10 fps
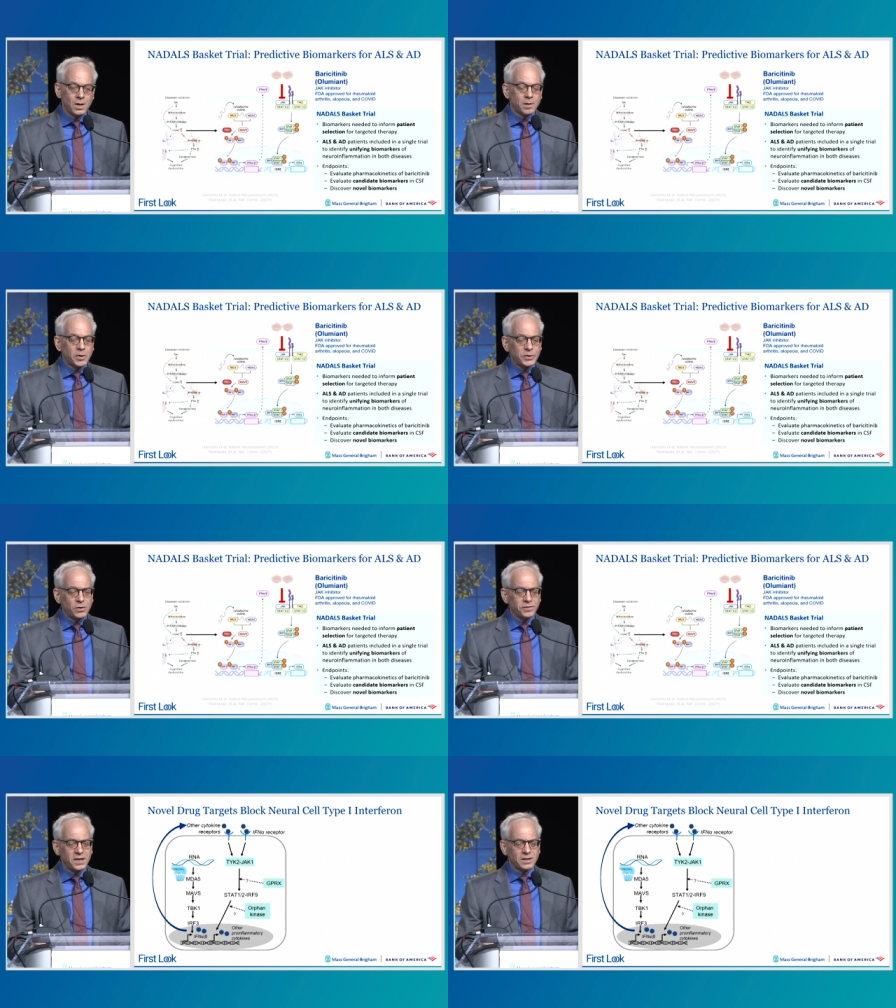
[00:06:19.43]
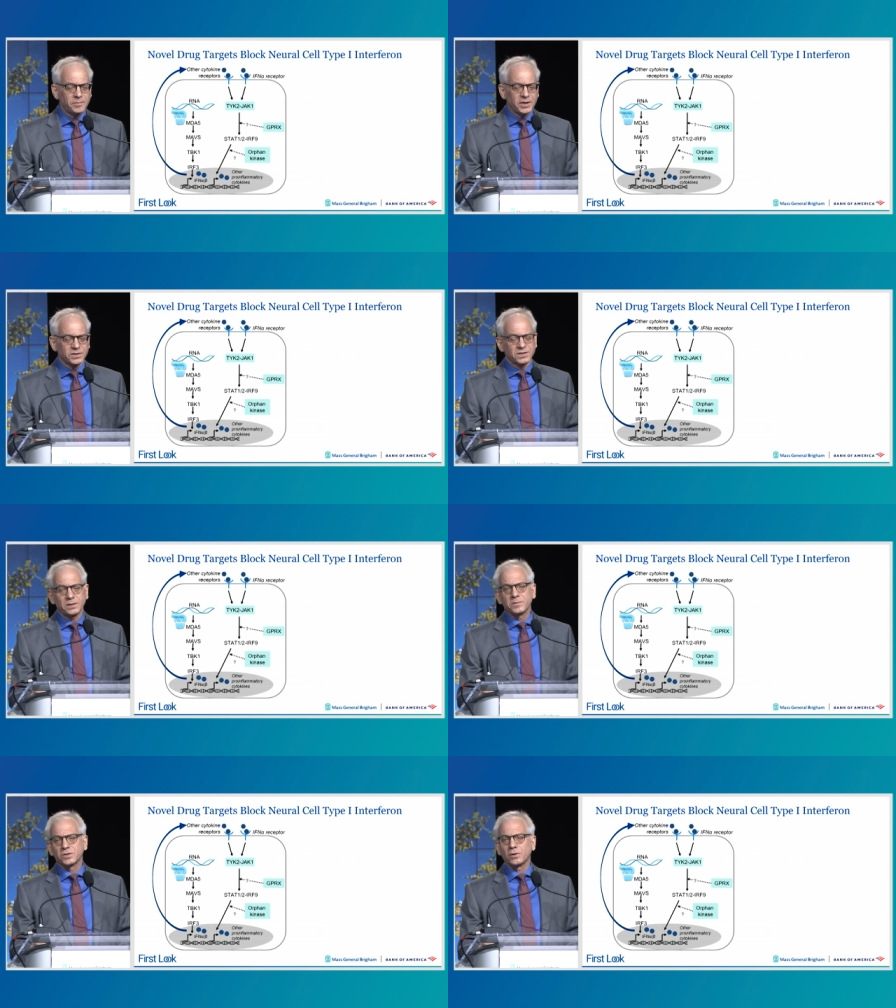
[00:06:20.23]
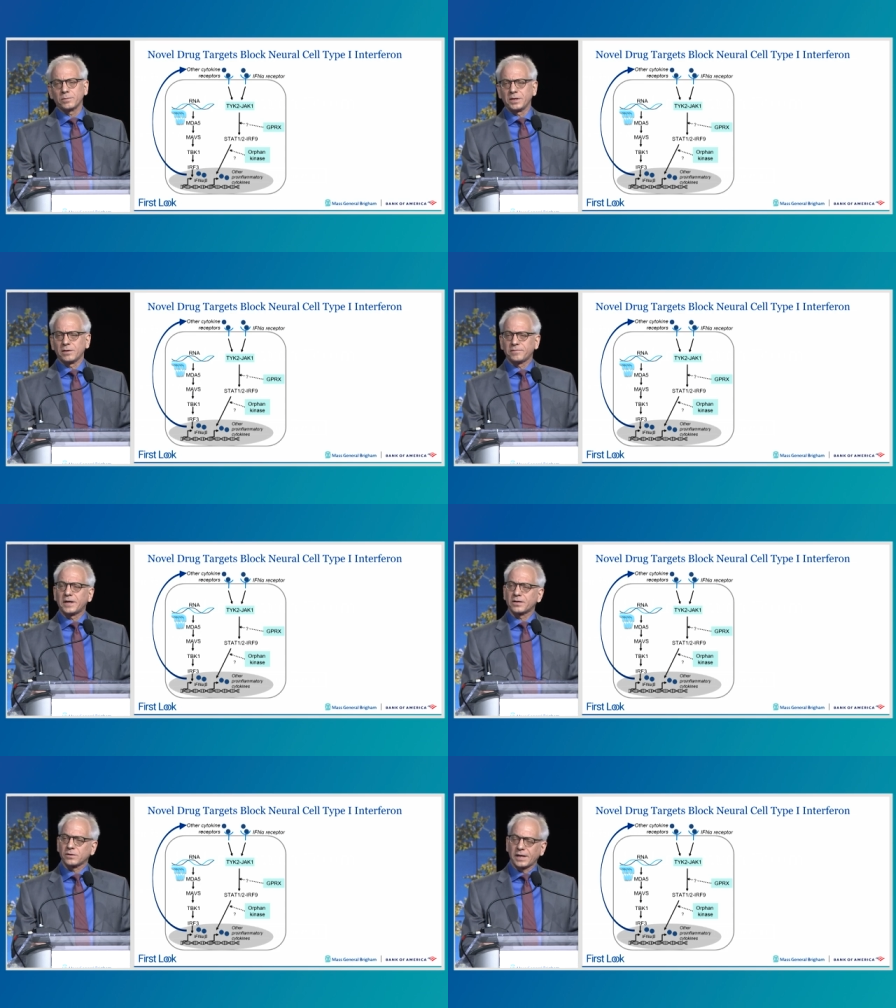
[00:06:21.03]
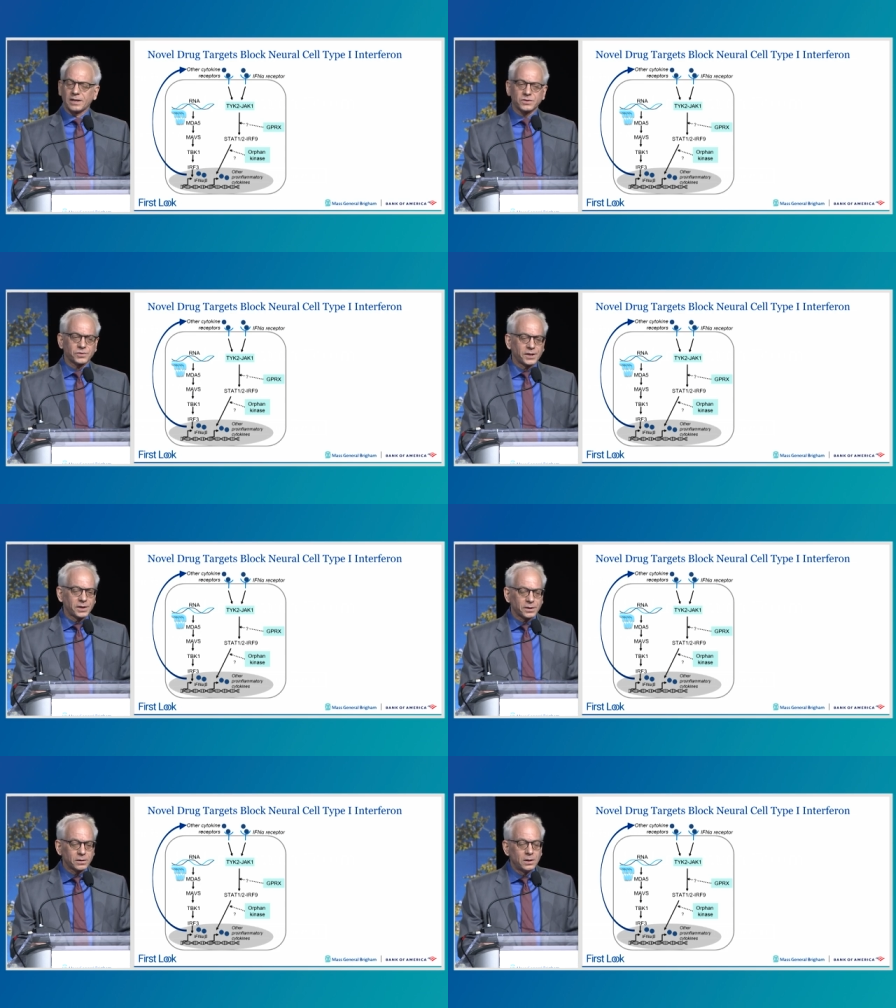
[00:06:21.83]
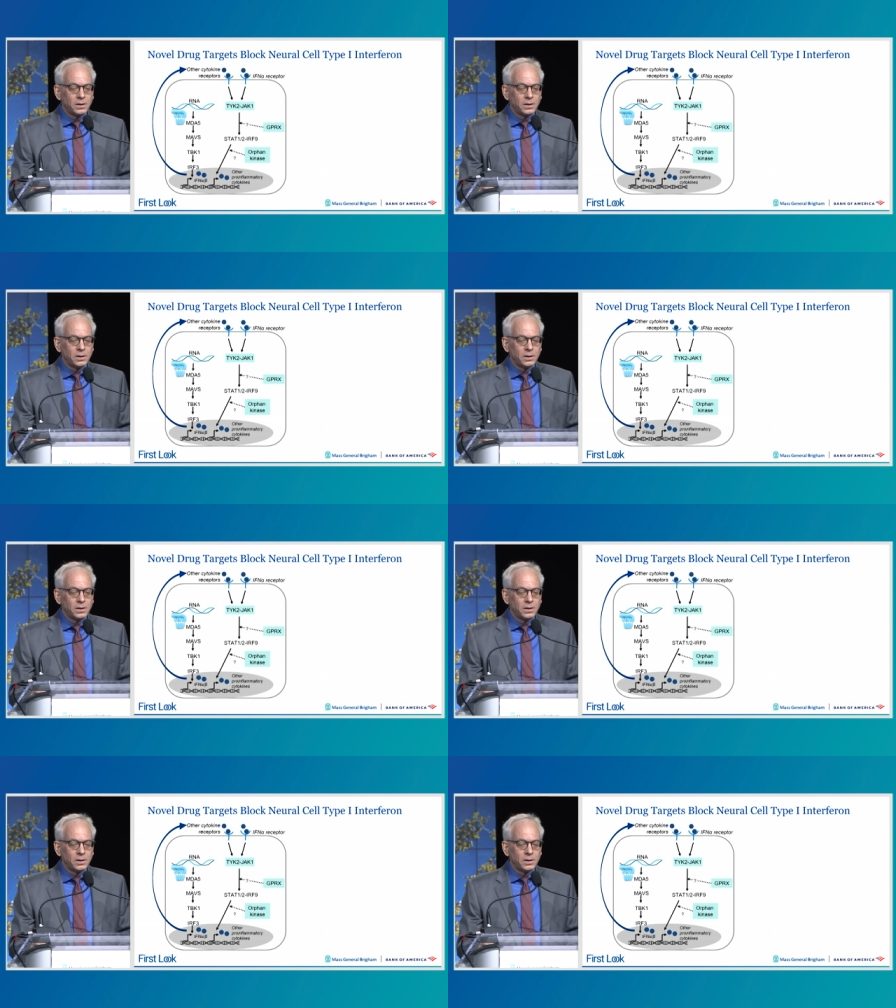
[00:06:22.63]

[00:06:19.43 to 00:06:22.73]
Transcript: But we don't think that baricitinib is going to be the final answer here.